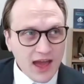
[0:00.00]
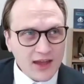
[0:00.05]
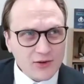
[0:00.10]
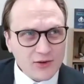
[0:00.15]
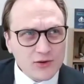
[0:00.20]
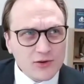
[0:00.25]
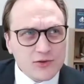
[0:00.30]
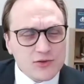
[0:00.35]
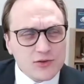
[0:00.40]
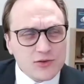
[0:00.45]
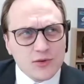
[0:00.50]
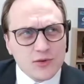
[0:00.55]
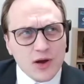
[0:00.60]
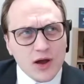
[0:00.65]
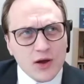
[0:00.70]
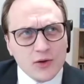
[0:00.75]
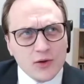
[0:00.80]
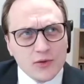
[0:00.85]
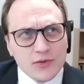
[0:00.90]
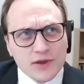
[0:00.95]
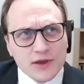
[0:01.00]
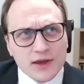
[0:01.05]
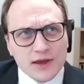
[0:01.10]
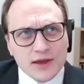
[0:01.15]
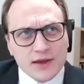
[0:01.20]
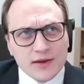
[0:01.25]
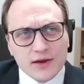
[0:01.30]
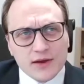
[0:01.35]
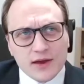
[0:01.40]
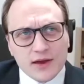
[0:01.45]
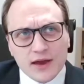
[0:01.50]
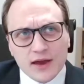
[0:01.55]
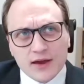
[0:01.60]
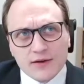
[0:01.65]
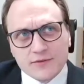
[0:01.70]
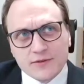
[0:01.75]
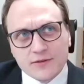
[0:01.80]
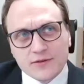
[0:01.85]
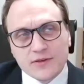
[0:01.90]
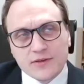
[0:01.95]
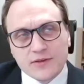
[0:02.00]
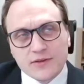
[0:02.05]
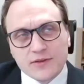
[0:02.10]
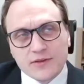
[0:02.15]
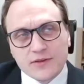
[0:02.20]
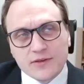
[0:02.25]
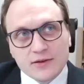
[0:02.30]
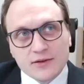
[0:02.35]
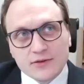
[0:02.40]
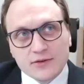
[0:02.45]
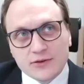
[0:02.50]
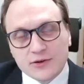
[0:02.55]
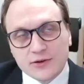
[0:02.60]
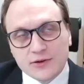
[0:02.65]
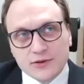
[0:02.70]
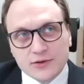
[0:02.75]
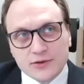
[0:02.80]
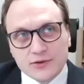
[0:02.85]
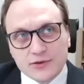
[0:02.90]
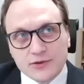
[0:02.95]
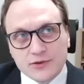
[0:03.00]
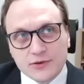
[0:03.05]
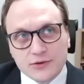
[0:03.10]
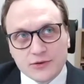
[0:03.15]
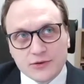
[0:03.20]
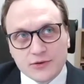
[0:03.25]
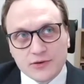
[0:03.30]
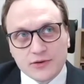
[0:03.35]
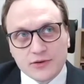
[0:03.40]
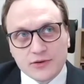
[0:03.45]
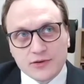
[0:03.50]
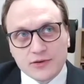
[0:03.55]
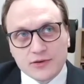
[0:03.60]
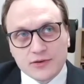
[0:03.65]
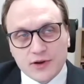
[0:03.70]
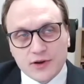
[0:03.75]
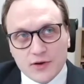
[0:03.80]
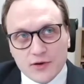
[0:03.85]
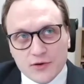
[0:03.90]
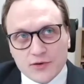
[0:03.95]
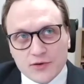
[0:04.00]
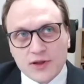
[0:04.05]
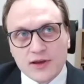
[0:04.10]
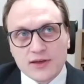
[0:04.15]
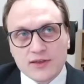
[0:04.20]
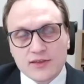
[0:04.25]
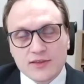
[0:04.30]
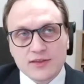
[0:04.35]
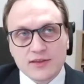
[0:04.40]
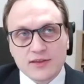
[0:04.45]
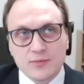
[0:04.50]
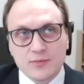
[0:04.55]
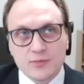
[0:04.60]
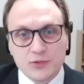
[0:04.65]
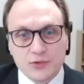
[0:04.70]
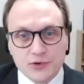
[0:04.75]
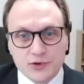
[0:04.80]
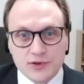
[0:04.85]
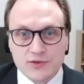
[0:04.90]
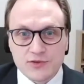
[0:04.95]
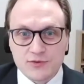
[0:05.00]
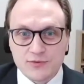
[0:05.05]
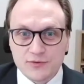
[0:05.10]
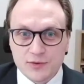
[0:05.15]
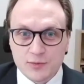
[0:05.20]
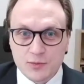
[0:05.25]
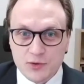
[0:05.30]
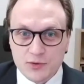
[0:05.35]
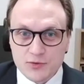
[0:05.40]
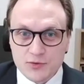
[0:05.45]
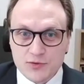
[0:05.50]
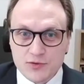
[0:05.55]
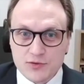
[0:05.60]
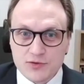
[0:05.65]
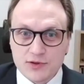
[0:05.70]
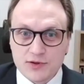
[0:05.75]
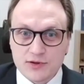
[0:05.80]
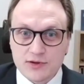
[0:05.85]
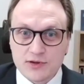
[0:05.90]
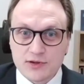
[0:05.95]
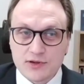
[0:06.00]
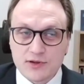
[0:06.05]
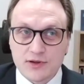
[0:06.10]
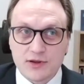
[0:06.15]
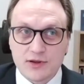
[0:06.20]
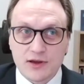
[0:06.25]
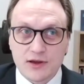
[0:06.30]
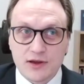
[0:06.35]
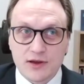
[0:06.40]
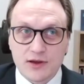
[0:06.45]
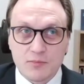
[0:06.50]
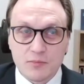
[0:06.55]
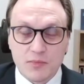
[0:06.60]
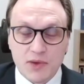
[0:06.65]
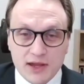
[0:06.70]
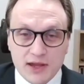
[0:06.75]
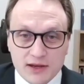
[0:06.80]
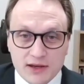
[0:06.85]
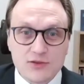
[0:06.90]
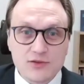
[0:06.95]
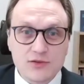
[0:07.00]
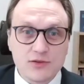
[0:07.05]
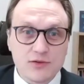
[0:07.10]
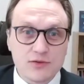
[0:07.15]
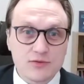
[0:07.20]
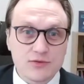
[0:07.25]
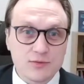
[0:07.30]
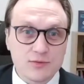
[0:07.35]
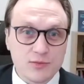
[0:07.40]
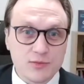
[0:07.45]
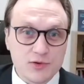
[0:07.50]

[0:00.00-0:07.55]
And also how they, after that, learned to recognize the importance of emotions and manage those